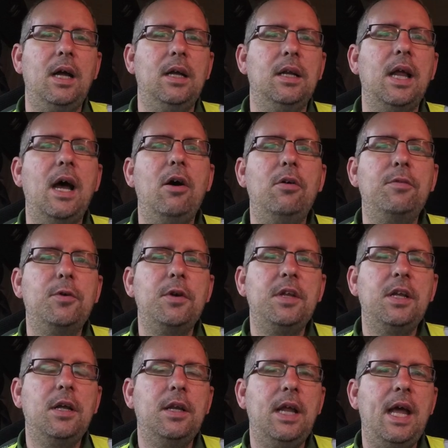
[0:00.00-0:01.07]
Now, I've already
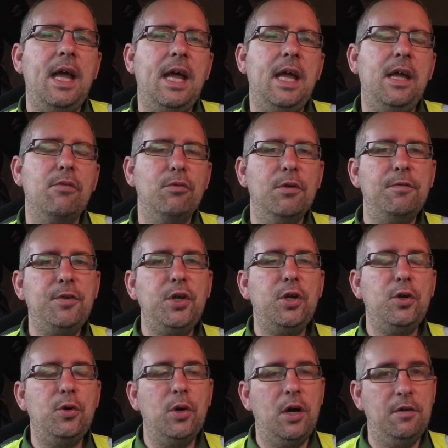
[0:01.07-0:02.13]
done a
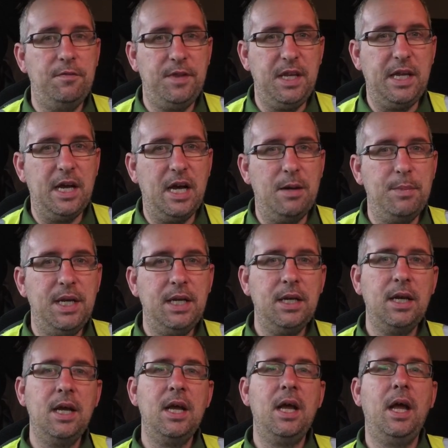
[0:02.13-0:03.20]
review of the Garmin,
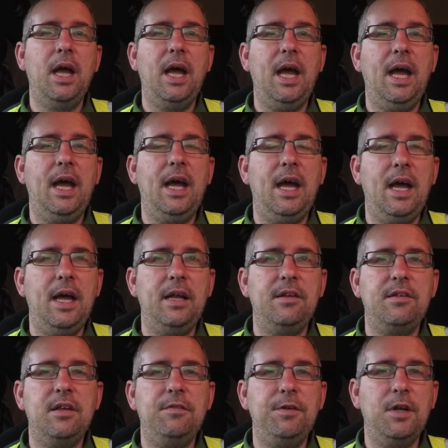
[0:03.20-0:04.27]

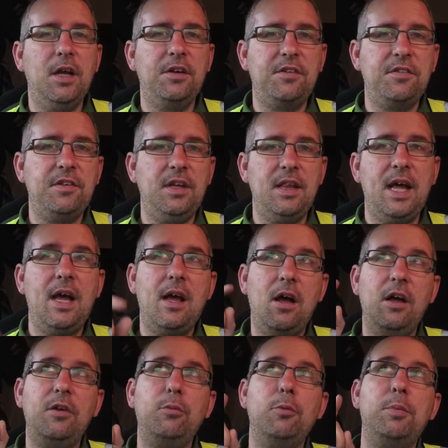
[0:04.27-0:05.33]
and if you'd like to see that,
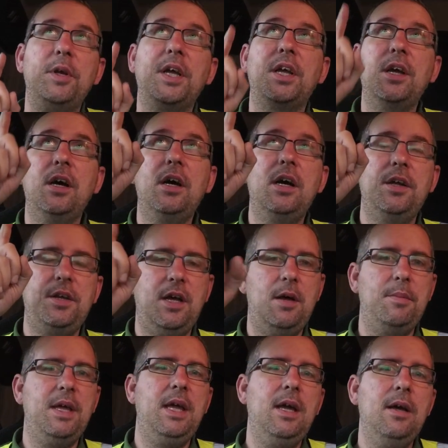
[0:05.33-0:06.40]
I will put a card
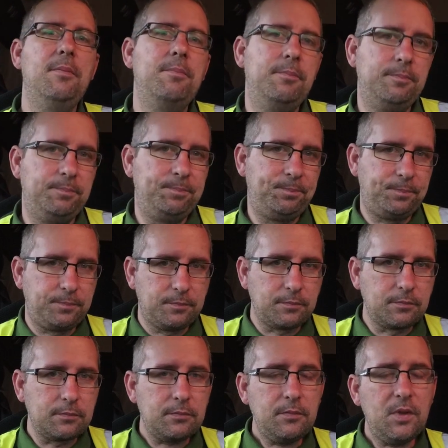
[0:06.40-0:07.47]
up here.
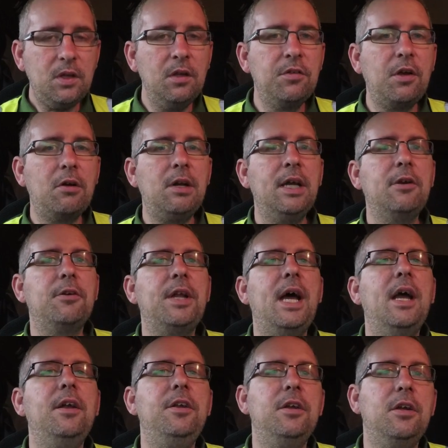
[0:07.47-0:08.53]
So click on
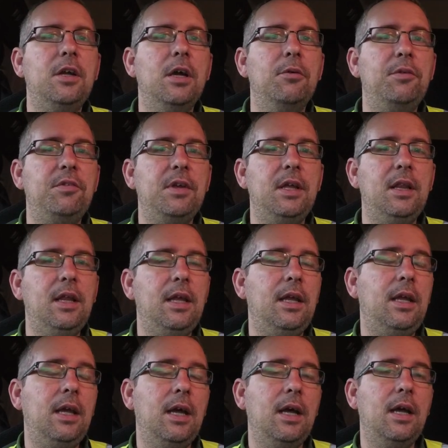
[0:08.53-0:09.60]
that and you can go see
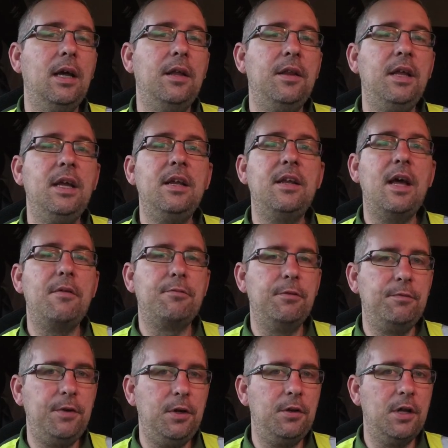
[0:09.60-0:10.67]
the in-depth
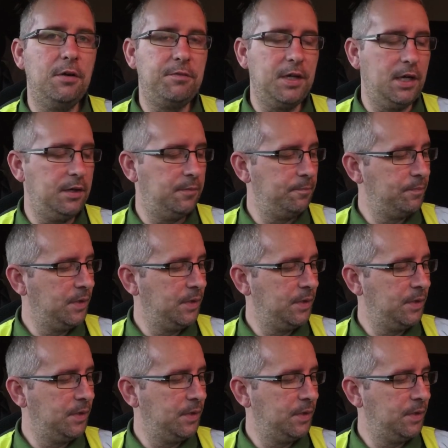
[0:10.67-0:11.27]
review that I've done.